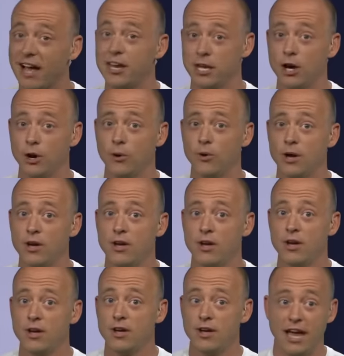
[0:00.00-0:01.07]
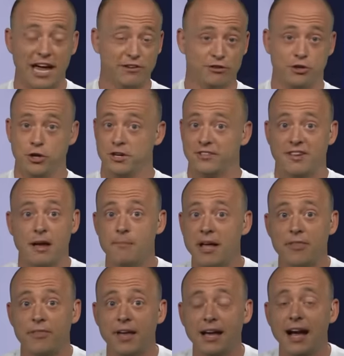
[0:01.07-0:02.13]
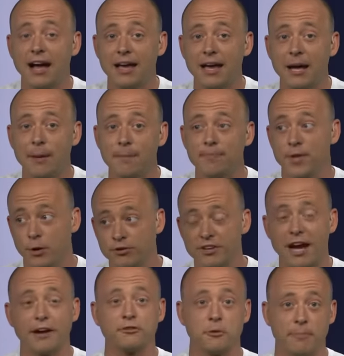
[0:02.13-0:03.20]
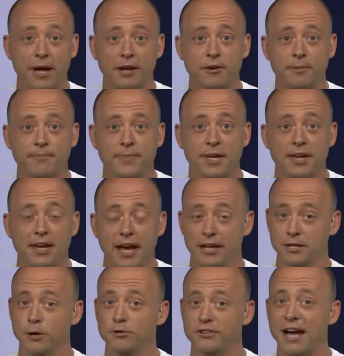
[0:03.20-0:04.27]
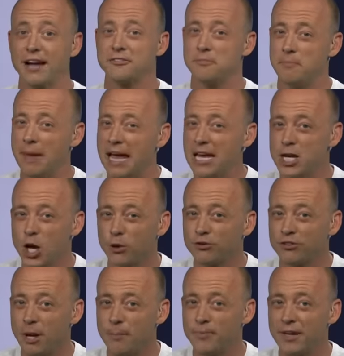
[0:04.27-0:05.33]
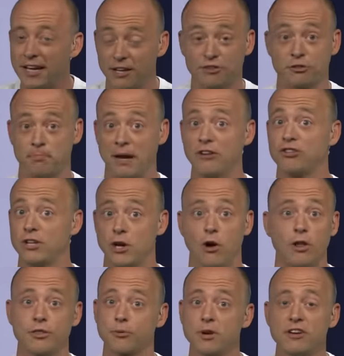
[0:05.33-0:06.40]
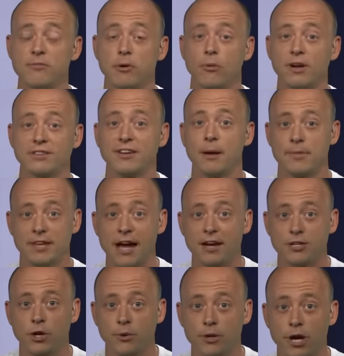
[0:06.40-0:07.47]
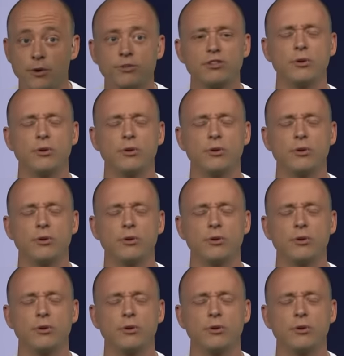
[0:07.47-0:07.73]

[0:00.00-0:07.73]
I know, as good as I may think I am, those guys are better. And those guys may know something, especially all three of them at one time, that I don't know.